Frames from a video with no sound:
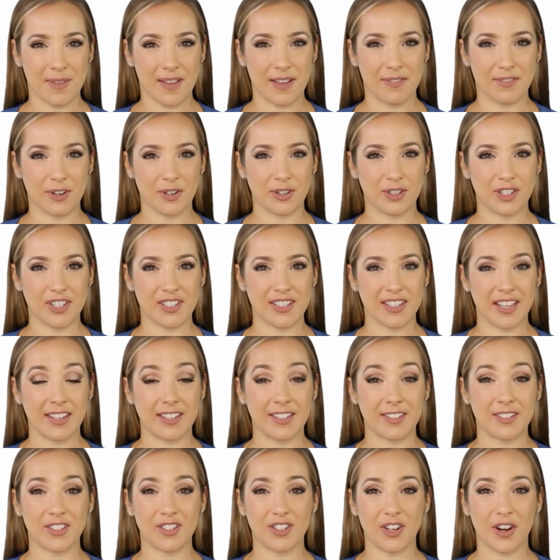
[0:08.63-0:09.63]
If you're just
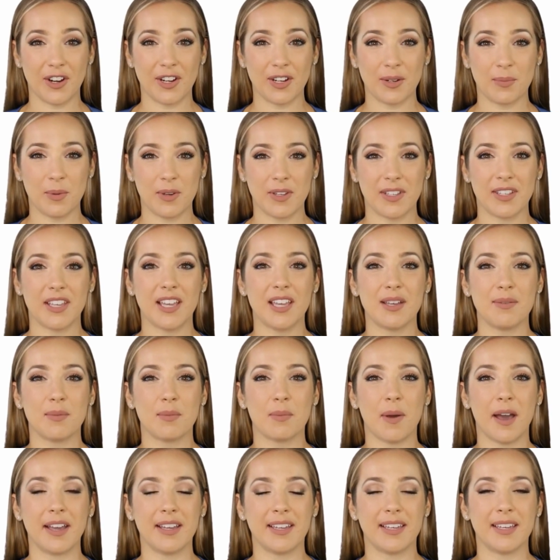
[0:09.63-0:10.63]
getting started with teeth
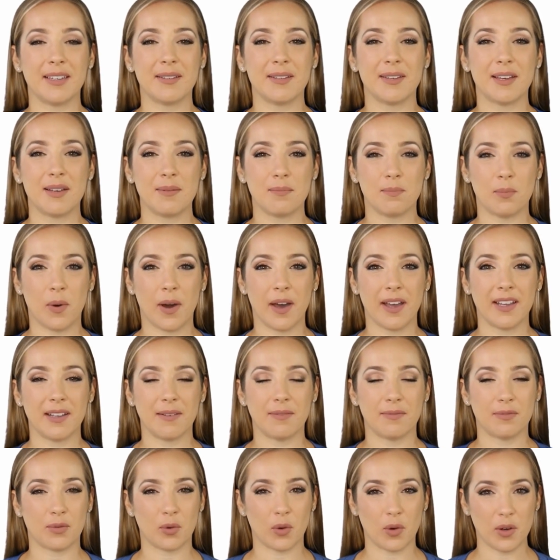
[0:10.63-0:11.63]
whitening and want
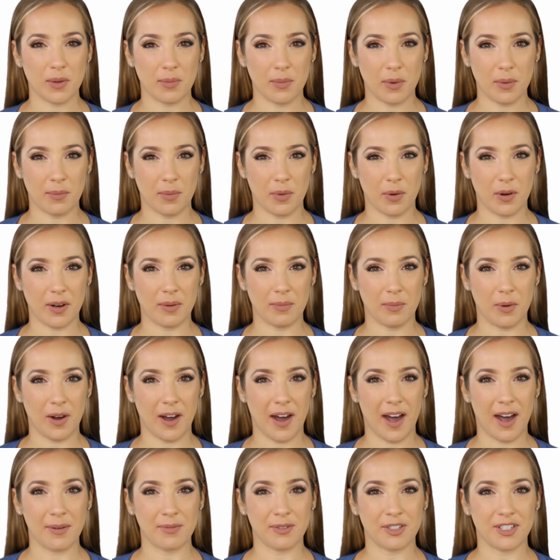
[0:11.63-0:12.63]
an affordable
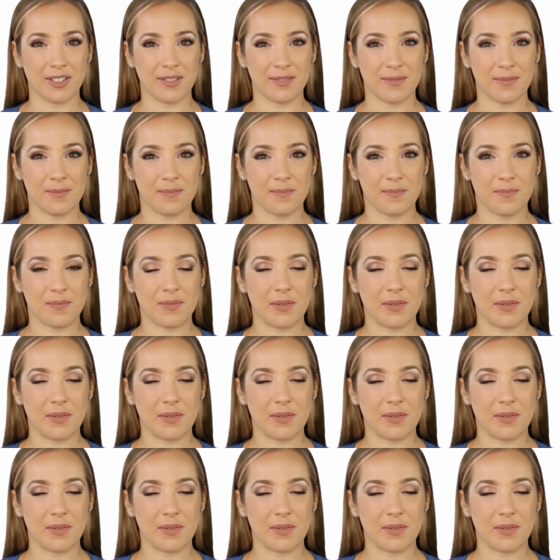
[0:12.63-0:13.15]
portable option,